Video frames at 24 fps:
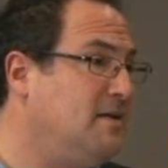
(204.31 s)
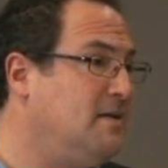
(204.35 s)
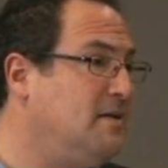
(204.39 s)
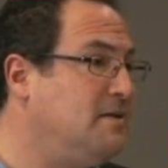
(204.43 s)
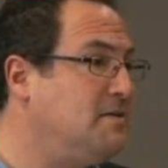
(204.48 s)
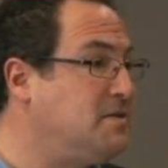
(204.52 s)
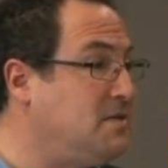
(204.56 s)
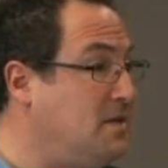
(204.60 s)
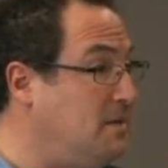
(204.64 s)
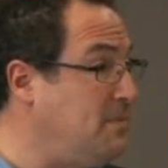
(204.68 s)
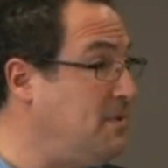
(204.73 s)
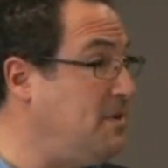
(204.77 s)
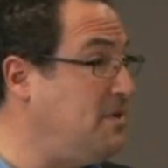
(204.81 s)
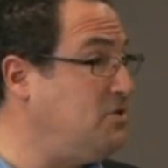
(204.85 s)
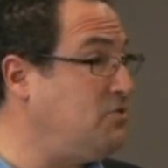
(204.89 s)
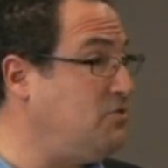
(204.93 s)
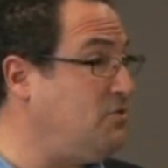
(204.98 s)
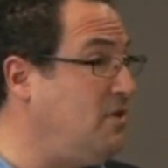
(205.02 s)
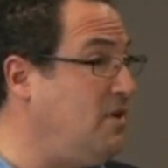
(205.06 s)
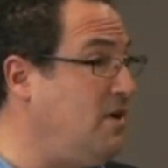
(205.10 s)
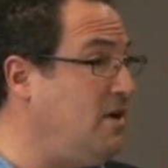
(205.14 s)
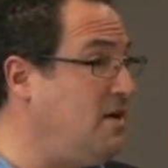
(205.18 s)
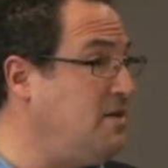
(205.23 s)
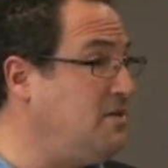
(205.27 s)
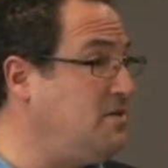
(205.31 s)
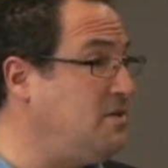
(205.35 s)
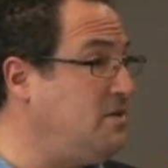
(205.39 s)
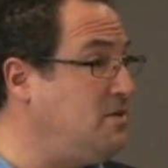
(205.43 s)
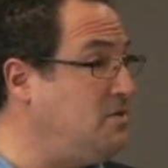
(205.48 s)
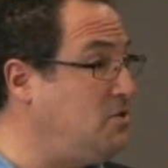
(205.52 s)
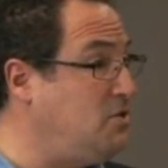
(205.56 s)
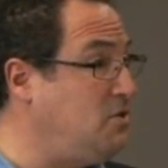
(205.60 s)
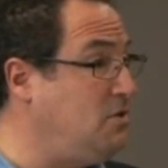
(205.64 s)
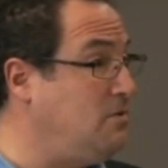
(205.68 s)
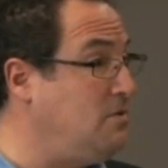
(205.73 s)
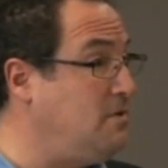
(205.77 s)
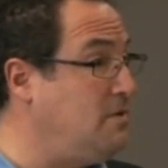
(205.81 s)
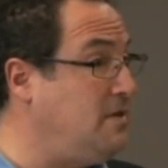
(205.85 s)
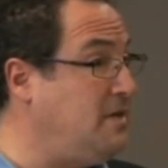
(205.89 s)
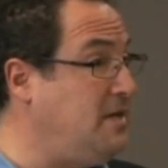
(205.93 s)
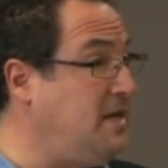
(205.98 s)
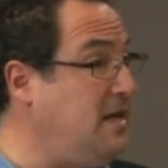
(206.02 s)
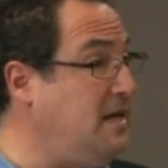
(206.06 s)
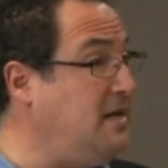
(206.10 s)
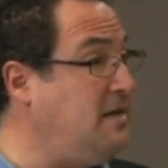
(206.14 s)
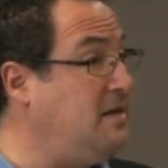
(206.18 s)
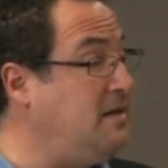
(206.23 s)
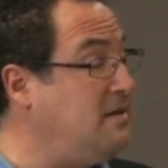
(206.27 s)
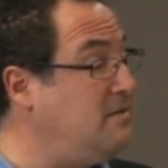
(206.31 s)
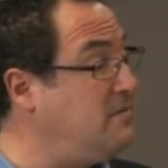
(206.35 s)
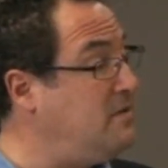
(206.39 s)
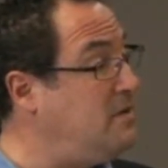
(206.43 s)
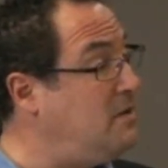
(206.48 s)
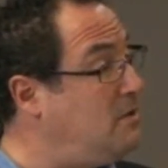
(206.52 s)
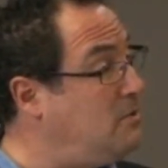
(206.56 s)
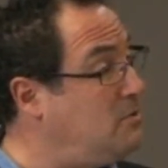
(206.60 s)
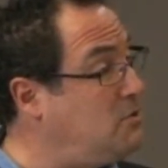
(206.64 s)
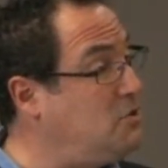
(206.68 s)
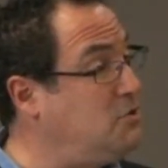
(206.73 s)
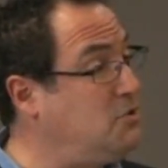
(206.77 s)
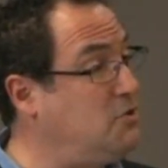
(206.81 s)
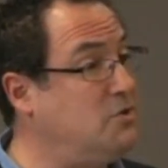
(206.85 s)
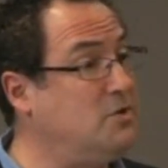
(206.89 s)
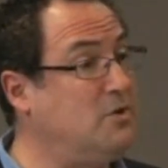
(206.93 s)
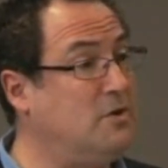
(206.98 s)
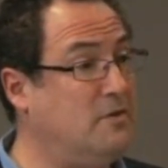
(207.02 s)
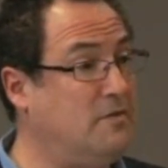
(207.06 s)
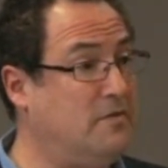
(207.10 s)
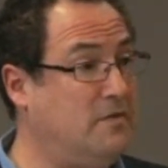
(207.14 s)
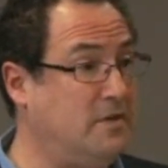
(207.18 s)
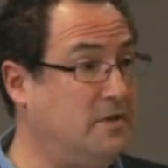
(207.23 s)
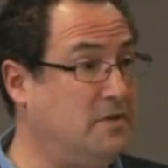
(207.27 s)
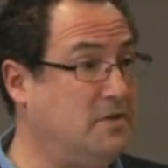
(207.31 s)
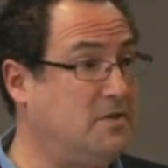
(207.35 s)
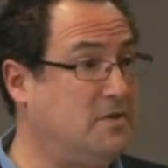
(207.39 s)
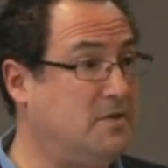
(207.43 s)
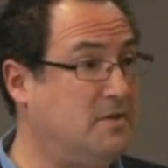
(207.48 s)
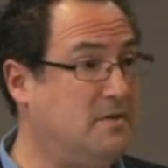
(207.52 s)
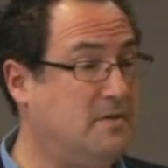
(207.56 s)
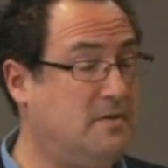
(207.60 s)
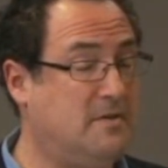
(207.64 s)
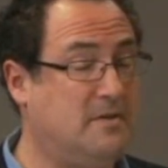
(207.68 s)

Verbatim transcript: Some of this rise is due to the heating of the ocean surface.